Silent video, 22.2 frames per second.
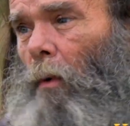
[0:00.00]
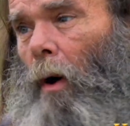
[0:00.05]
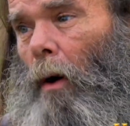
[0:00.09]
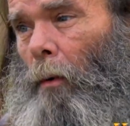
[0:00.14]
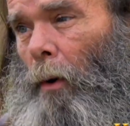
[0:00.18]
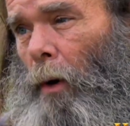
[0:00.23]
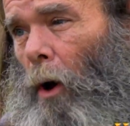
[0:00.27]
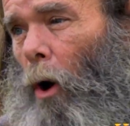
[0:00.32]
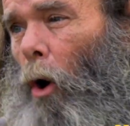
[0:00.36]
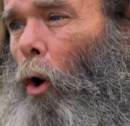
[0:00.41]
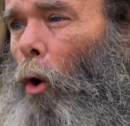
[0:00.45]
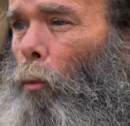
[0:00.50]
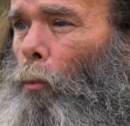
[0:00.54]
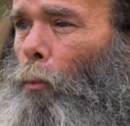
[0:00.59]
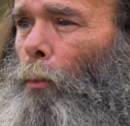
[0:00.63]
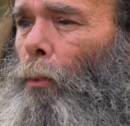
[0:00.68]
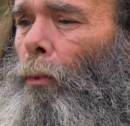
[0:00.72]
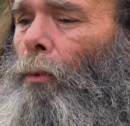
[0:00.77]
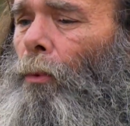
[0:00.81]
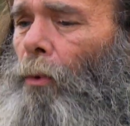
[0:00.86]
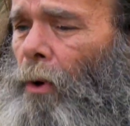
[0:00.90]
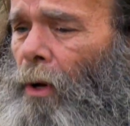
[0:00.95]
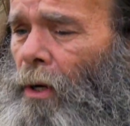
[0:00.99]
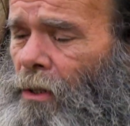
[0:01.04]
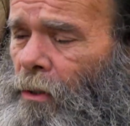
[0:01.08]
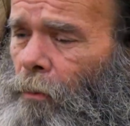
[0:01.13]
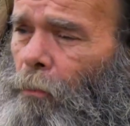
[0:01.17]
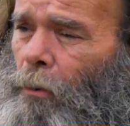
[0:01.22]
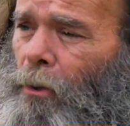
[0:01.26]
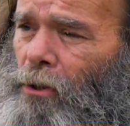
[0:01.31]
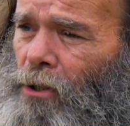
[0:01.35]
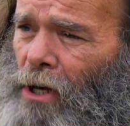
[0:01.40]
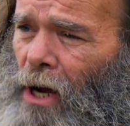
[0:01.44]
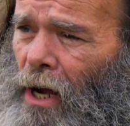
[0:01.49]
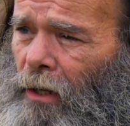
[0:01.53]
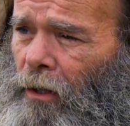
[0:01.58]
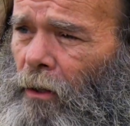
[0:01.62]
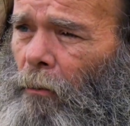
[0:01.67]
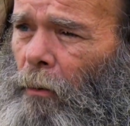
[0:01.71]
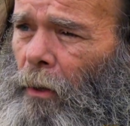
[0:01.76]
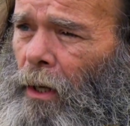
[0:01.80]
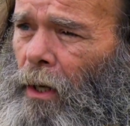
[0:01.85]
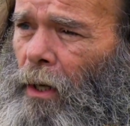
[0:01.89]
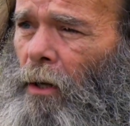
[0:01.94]
what we hope is a
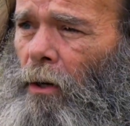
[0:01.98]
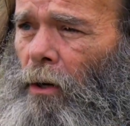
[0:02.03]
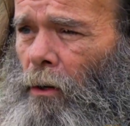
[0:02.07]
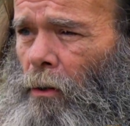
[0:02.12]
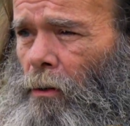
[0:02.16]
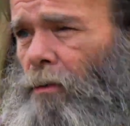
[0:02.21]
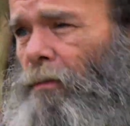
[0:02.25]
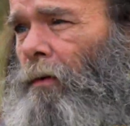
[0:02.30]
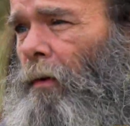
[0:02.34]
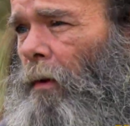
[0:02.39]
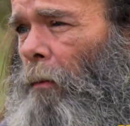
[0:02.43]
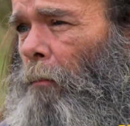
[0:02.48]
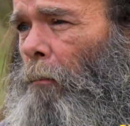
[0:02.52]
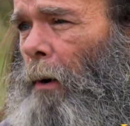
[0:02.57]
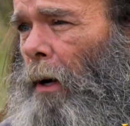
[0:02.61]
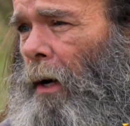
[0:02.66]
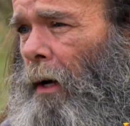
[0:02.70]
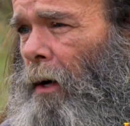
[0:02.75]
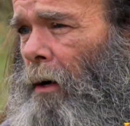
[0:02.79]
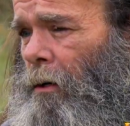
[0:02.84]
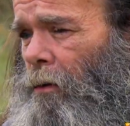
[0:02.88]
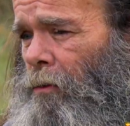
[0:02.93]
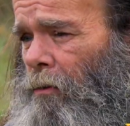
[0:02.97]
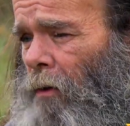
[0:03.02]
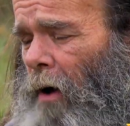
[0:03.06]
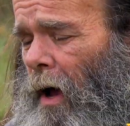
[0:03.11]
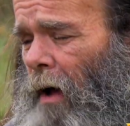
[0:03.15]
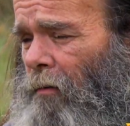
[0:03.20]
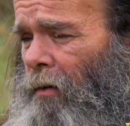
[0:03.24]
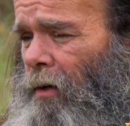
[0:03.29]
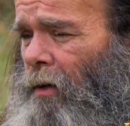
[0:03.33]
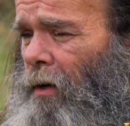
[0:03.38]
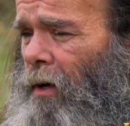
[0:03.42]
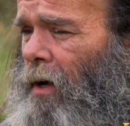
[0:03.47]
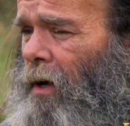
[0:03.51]
projector we can use for the biker drive-in.